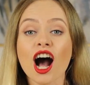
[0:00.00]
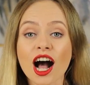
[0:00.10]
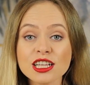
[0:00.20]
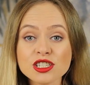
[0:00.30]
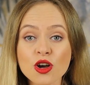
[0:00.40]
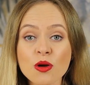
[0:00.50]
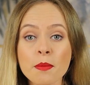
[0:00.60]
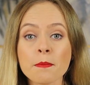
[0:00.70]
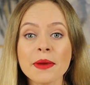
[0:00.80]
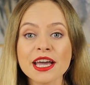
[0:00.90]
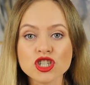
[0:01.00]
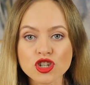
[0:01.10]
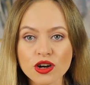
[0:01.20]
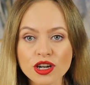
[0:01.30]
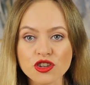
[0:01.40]
Also, make
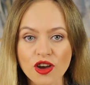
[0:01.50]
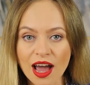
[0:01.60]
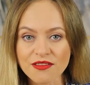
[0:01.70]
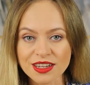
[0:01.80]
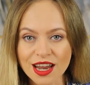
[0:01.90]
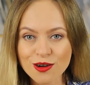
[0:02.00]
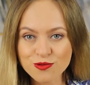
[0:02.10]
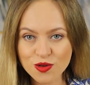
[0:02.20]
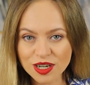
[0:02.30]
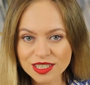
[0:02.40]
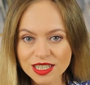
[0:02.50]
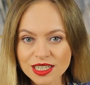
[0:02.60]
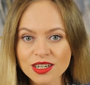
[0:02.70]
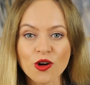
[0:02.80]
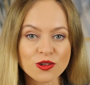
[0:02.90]
sure you have enough
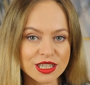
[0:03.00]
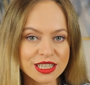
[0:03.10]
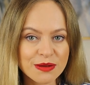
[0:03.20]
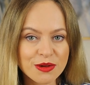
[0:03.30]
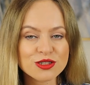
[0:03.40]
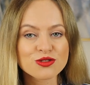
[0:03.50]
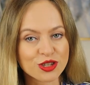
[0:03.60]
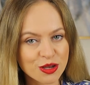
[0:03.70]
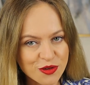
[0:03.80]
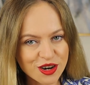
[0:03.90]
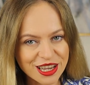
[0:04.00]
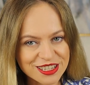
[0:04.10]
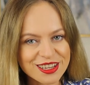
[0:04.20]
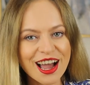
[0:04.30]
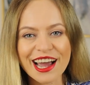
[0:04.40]
water on the table to keep your
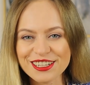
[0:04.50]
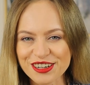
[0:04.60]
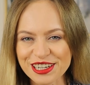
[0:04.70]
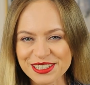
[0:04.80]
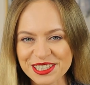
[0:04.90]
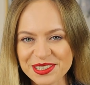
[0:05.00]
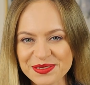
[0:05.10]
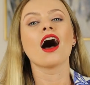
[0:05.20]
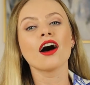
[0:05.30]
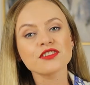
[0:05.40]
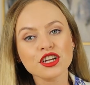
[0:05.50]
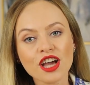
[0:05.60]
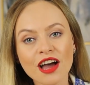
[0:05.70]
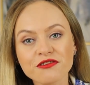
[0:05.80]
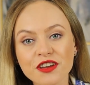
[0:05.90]
guests hydrated. After
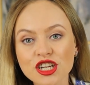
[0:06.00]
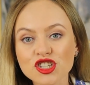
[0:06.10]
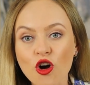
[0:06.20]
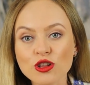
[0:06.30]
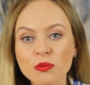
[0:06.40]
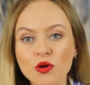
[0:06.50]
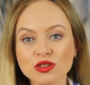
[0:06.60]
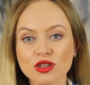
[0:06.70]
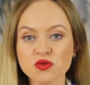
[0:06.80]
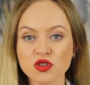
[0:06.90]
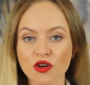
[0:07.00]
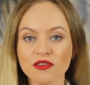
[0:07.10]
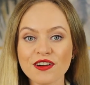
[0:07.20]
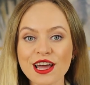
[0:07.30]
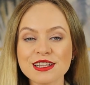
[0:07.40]
you have finished all the bottles with your
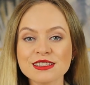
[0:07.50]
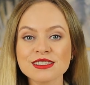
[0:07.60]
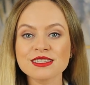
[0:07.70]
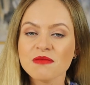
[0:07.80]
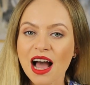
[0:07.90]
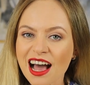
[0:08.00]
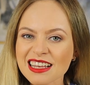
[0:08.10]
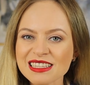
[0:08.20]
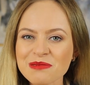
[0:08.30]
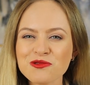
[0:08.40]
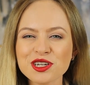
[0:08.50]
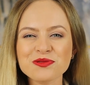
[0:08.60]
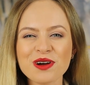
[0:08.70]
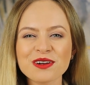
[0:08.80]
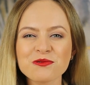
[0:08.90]
friends, ask them which
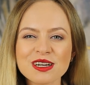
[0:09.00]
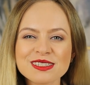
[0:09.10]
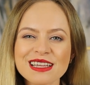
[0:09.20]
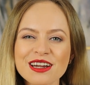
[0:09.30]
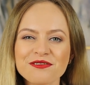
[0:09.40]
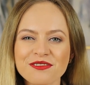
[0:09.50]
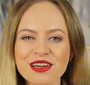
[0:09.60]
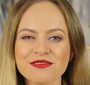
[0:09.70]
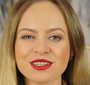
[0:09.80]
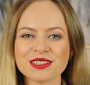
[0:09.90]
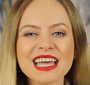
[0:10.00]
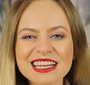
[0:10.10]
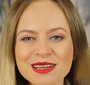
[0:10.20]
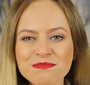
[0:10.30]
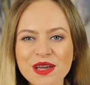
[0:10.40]
one was their favorite.
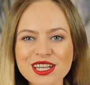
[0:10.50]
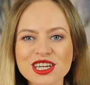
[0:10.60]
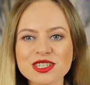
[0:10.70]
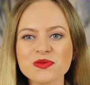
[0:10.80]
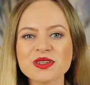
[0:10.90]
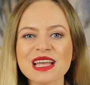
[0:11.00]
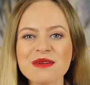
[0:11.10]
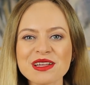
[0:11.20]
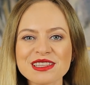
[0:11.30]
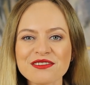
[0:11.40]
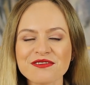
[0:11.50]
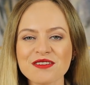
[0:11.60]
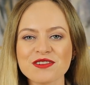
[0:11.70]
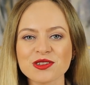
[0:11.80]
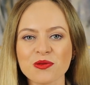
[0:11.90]
Take some pictures with them and their
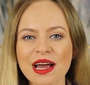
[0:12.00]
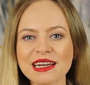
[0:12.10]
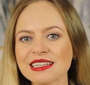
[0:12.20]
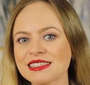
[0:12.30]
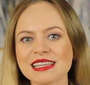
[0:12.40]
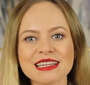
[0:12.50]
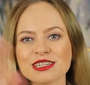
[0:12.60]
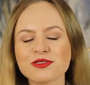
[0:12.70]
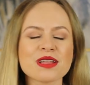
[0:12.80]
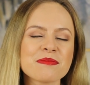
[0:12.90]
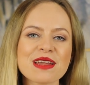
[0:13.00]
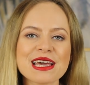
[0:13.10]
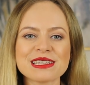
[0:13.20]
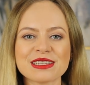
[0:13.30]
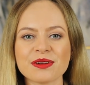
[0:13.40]
favorite wine and send it to them
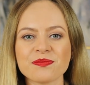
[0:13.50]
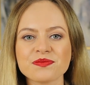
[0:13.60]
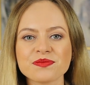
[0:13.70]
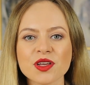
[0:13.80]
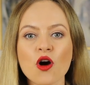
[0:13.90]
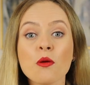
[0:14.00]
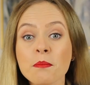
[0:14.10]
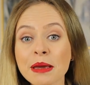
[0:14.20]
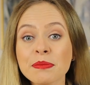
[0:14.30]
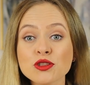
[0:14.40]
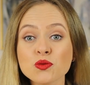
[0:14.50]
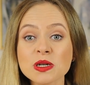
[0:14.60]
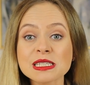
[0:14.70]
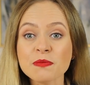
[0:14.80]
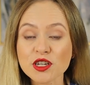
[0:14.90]
later. Or maybe do
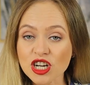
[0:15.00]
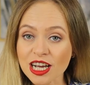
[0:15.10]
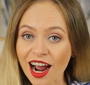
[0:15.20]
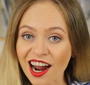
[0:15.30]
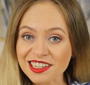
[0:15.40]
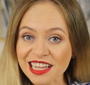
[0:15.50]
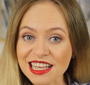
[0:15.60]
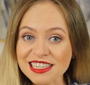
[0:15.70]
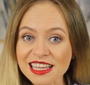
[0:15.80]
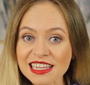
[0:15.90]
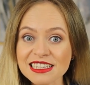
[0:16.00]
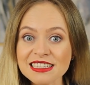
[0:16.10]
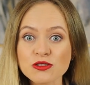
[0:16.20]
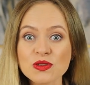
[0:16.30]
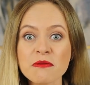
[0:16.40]
a special card and send
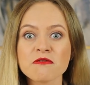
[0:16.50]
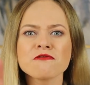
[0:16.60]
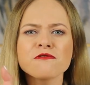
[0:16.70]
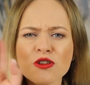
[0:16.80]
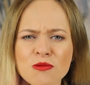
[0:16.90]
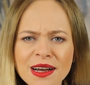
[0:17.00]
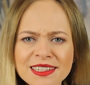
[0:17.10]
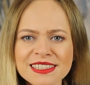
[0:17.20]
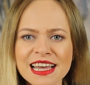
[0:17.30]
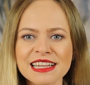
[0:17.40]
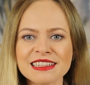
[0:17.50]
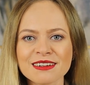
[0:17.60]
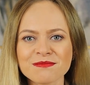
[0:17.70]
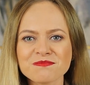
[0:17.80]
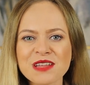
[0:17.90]
it to them few months
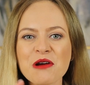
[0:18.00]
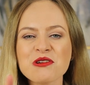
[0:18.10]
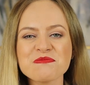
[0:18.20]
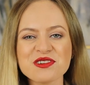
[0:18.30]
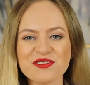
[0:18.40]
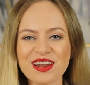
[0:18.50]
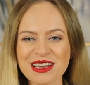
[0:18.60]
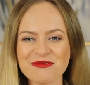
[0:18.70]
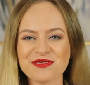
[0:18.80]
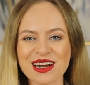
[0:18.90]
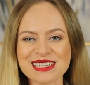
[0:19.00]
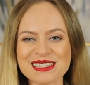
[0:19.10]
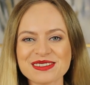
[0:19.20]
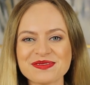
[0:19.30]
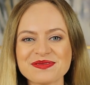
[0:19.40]
later. They will be really
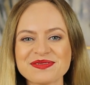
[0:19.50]
impressed.